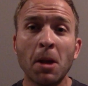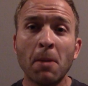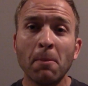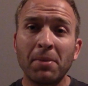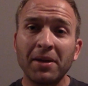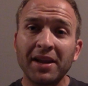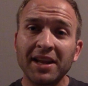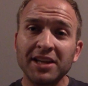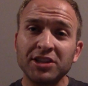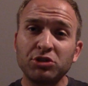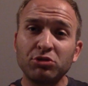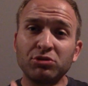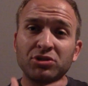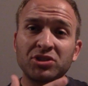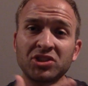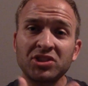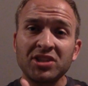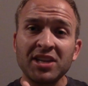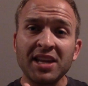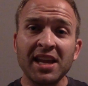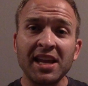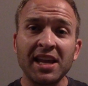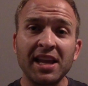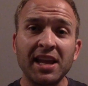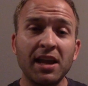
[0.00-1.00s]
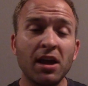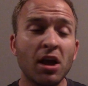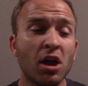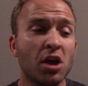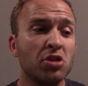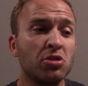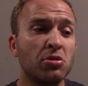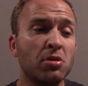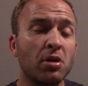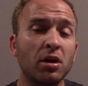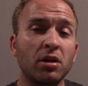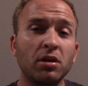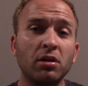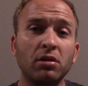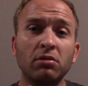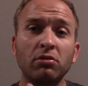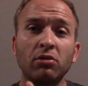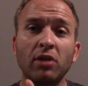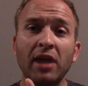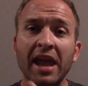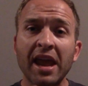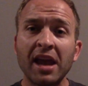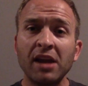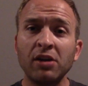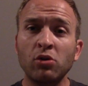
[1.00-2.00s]
but as you see, the
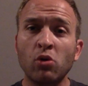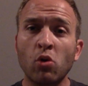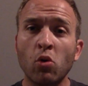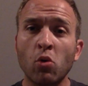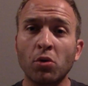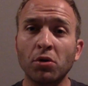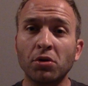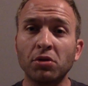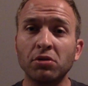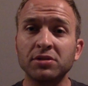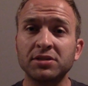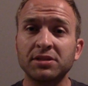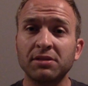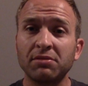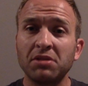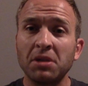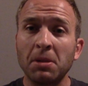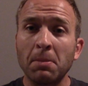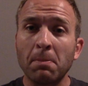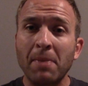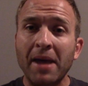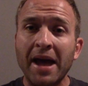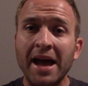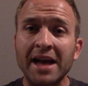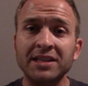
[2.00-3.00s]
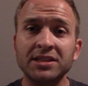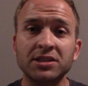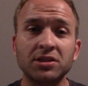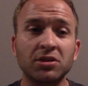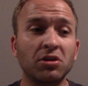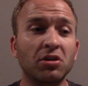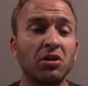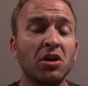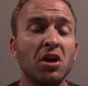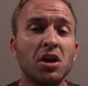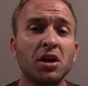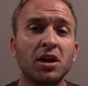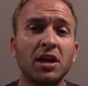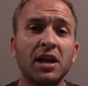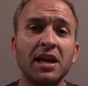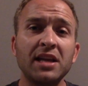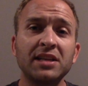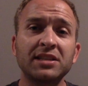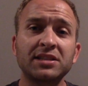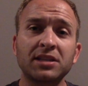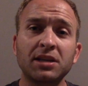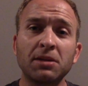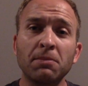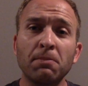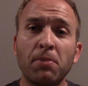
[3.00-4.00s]
headquarters of the ambassador
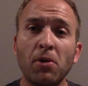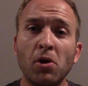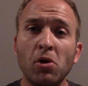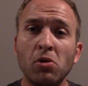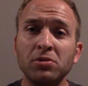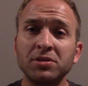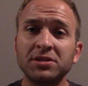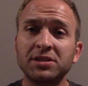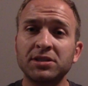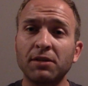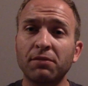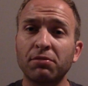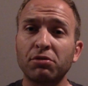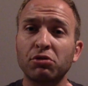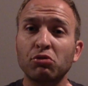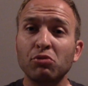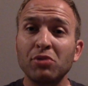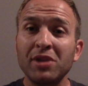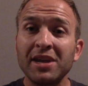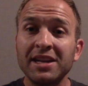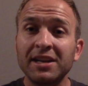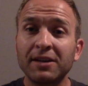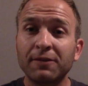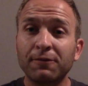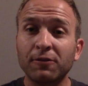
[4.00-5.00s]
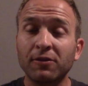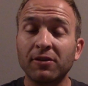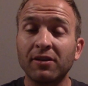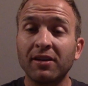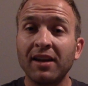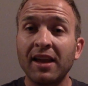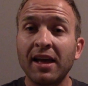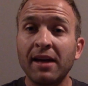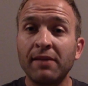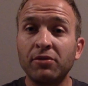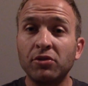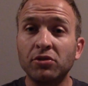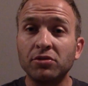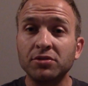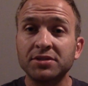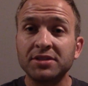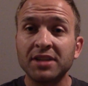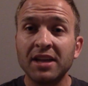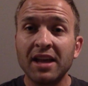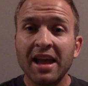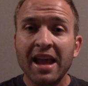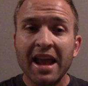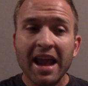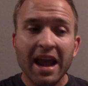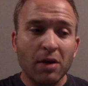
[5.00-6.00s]
is composed of 3 different levels,
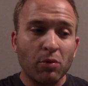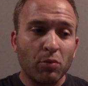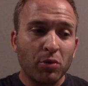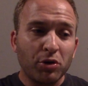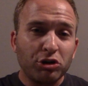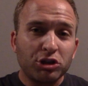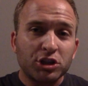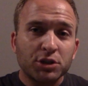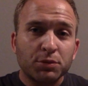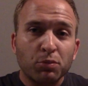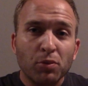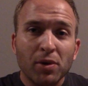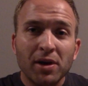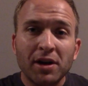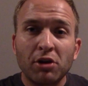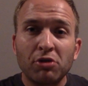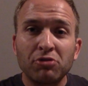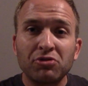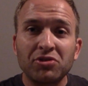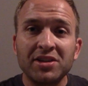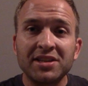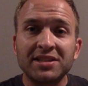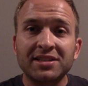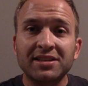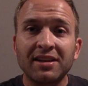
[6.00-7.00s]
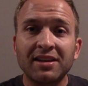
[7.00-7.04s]
and when you spread out these